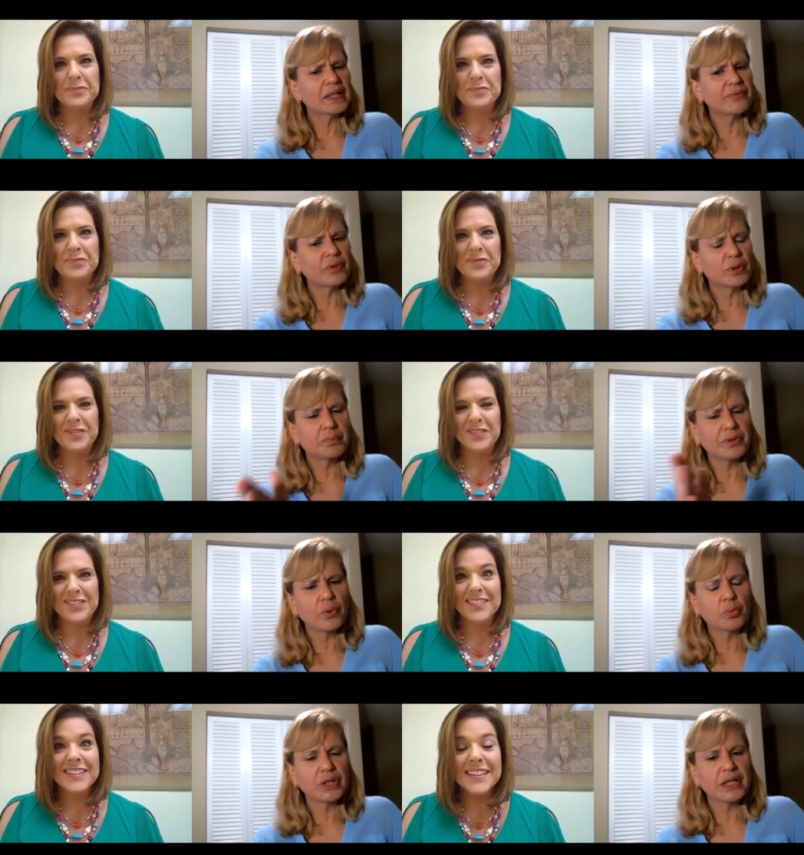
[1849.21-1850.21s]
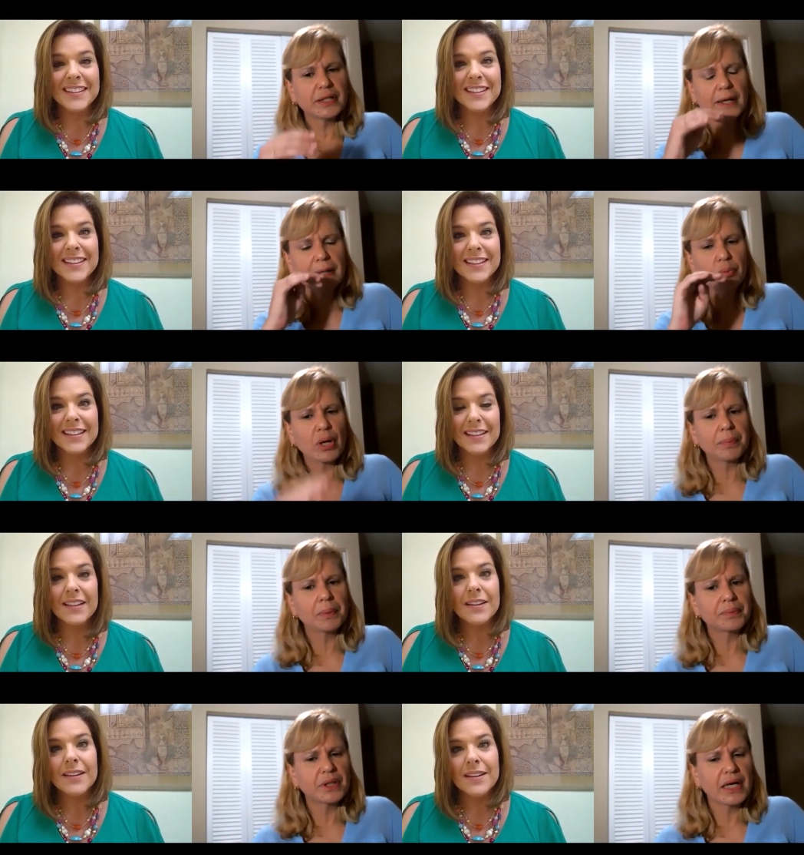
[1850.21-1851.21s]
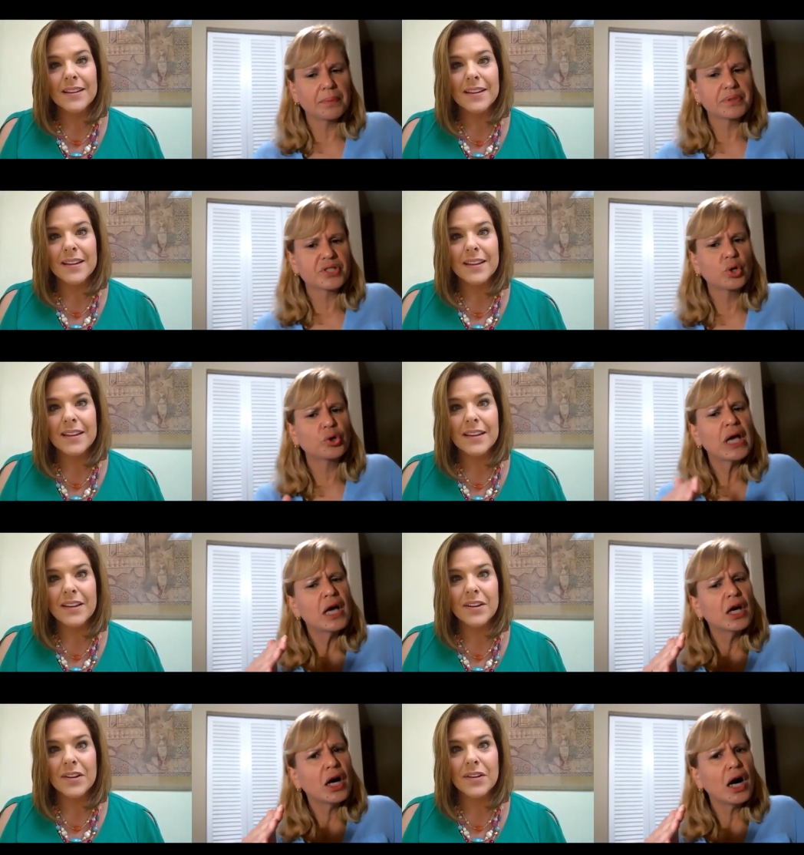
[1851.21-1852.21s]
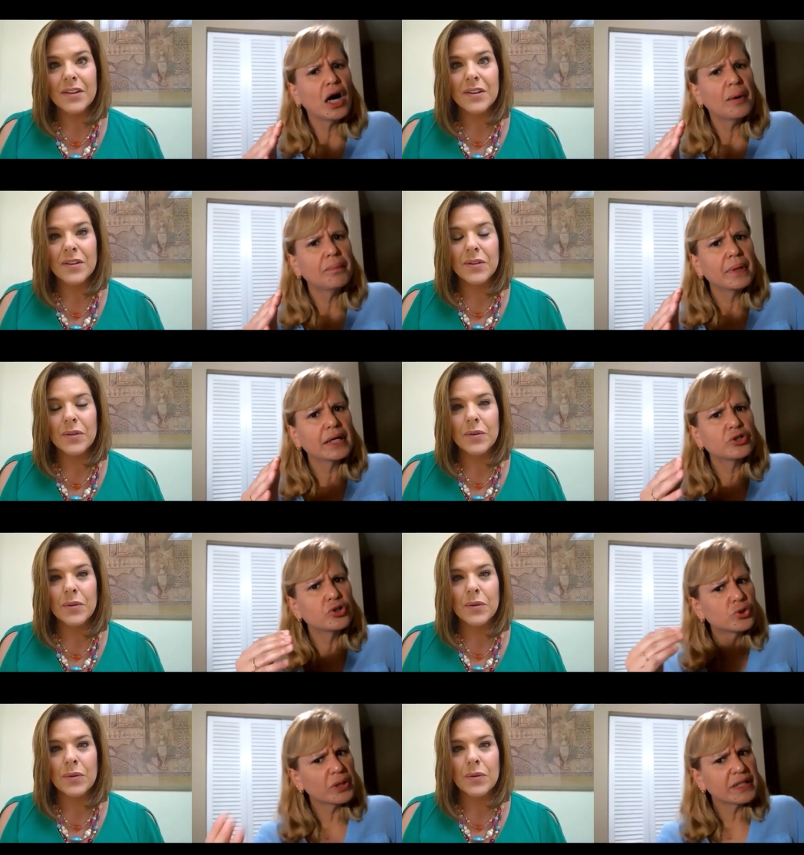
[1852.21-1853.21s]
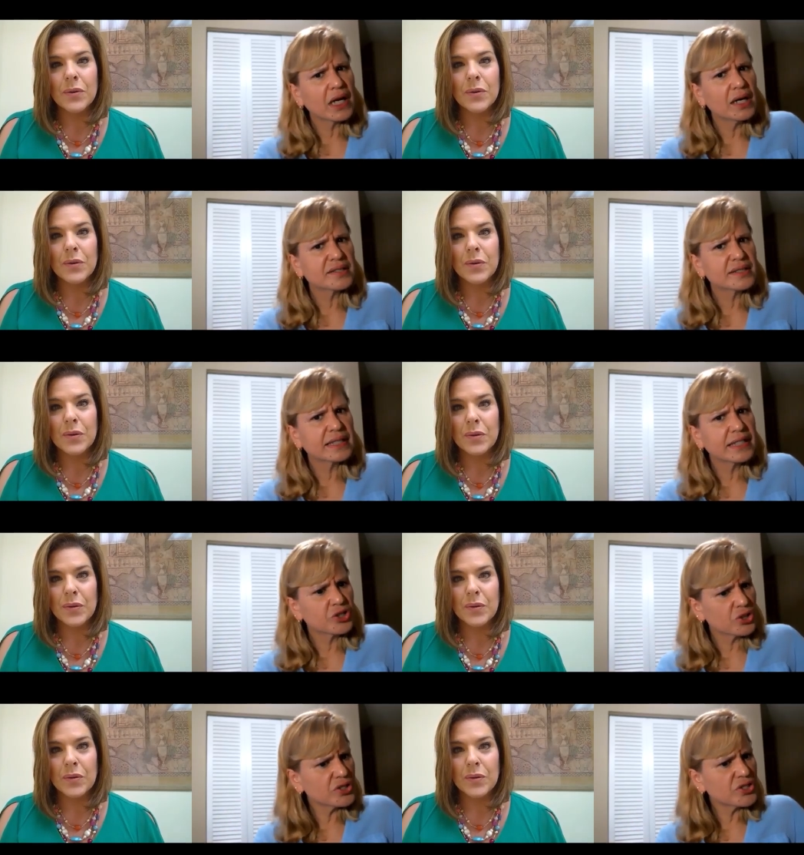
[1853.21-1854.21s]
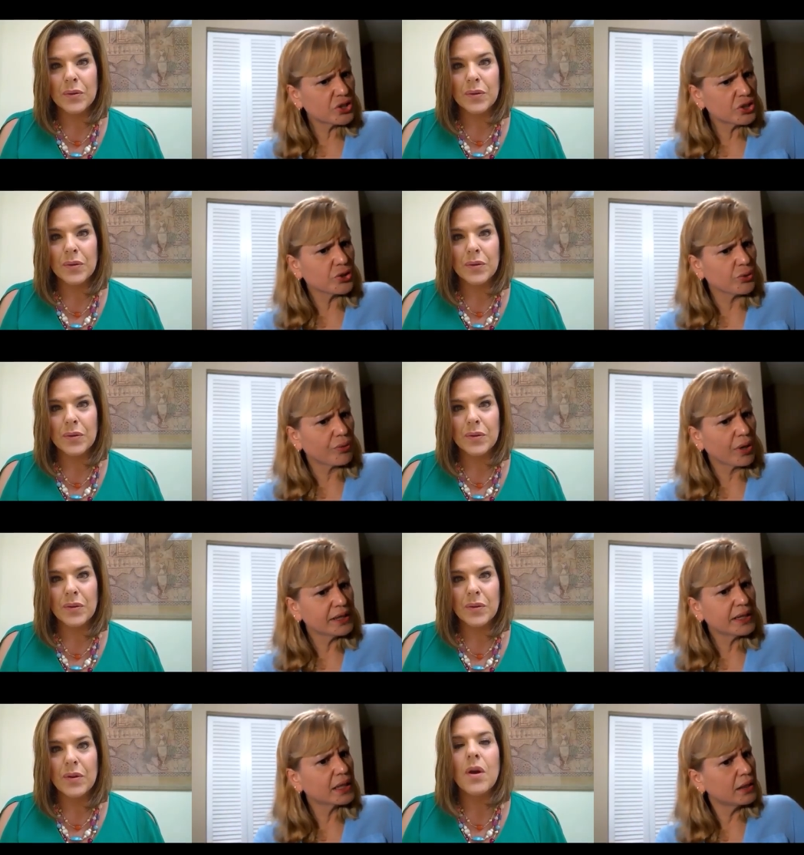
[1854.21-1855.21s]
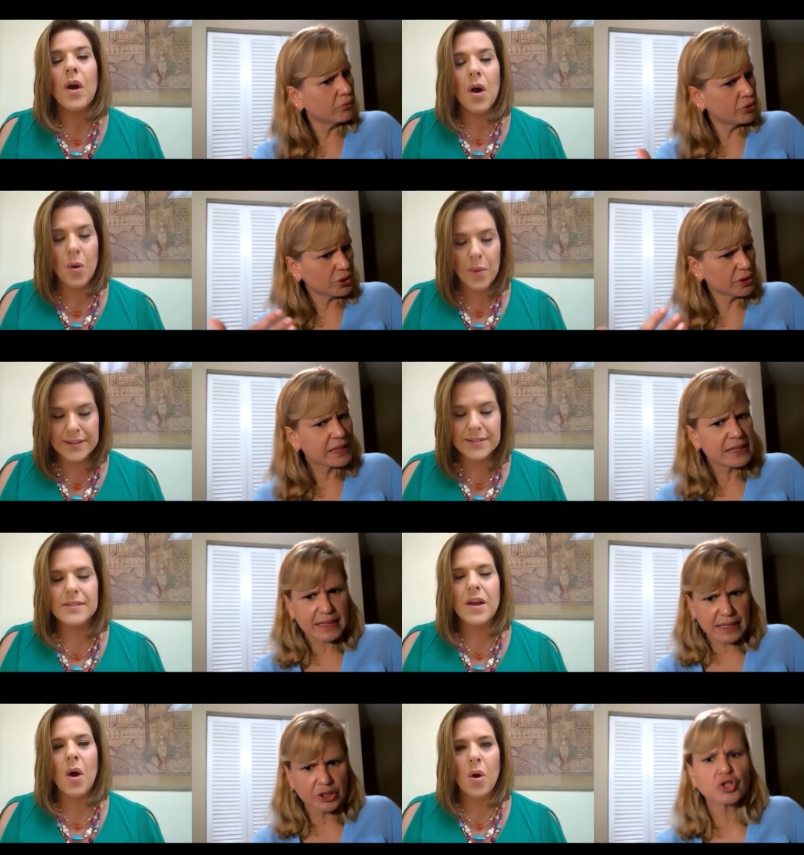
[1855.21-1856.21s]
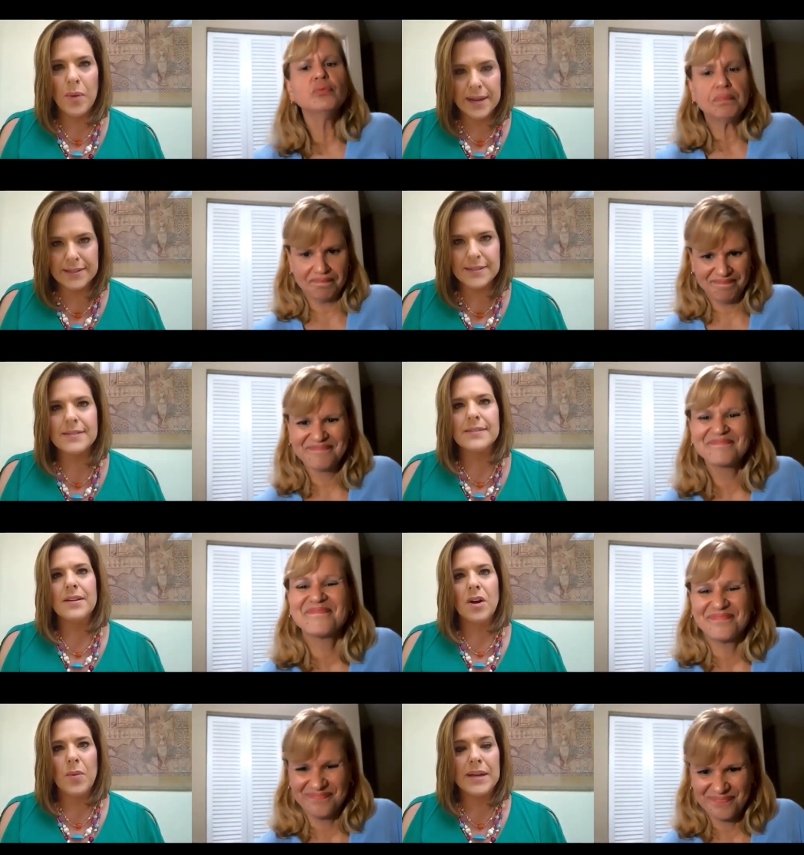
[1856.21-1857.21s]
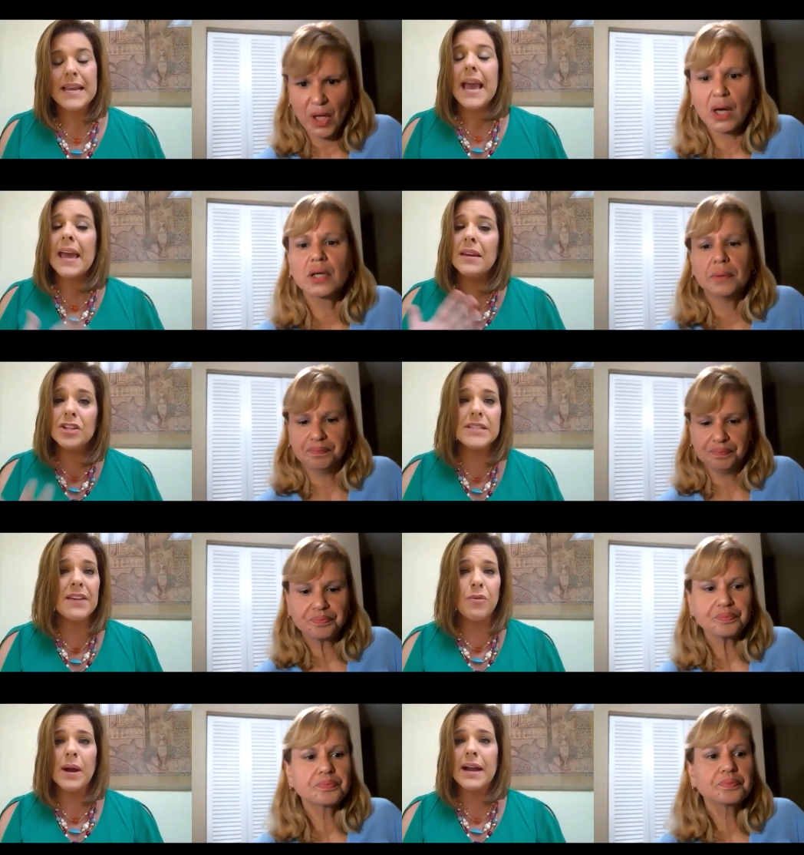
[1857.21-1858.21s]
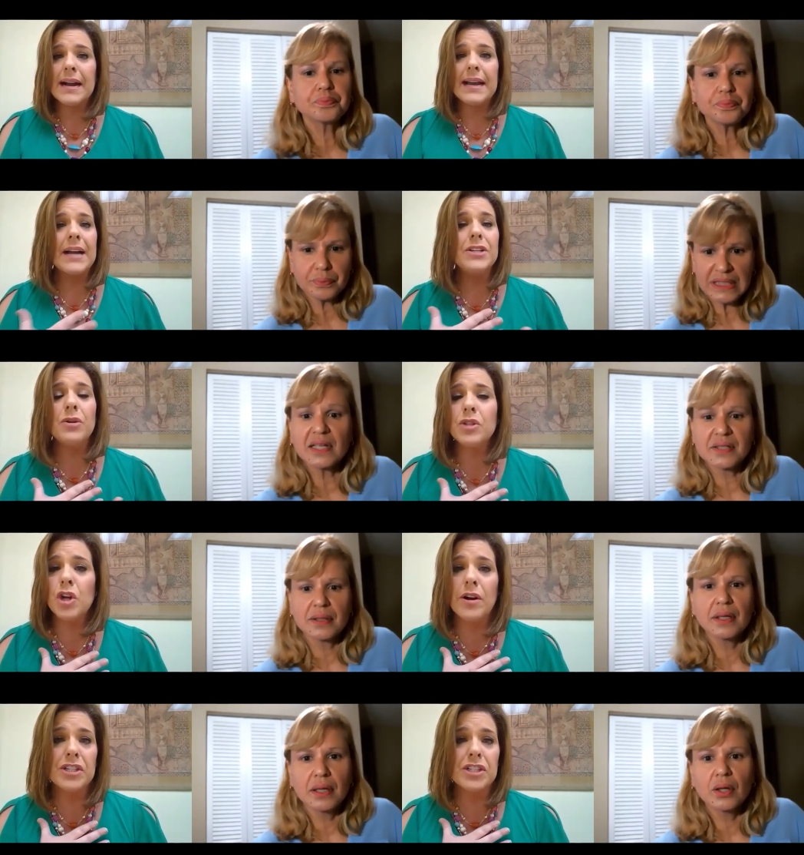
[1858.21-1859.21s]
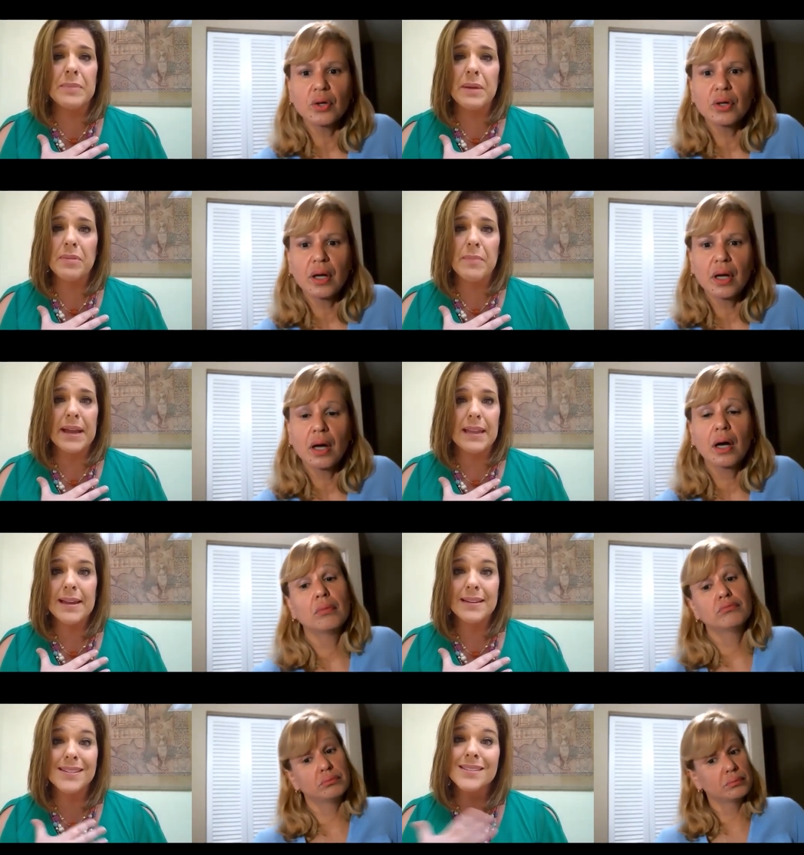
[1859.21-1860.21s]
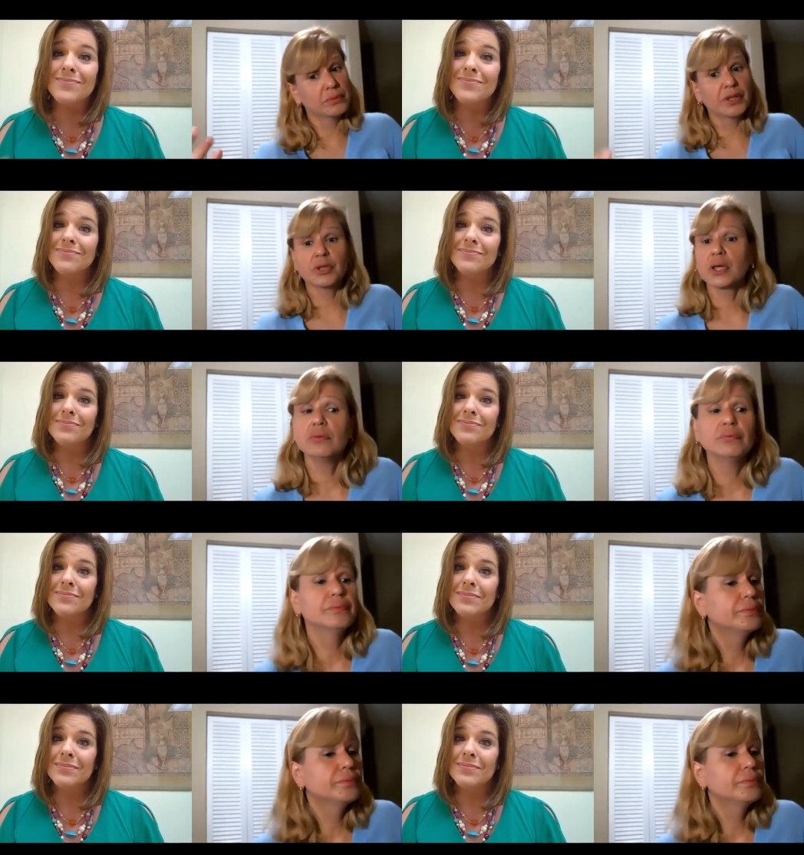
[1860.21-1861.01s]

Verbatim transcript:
Speaker 1: by the before we end, uh, wrap up the episode, um, you do any consultations? You do, right?
Speaker 2: They can always, always, always. And just FYI, I don't charge to meet with my clients.
Speaker 1: There you go.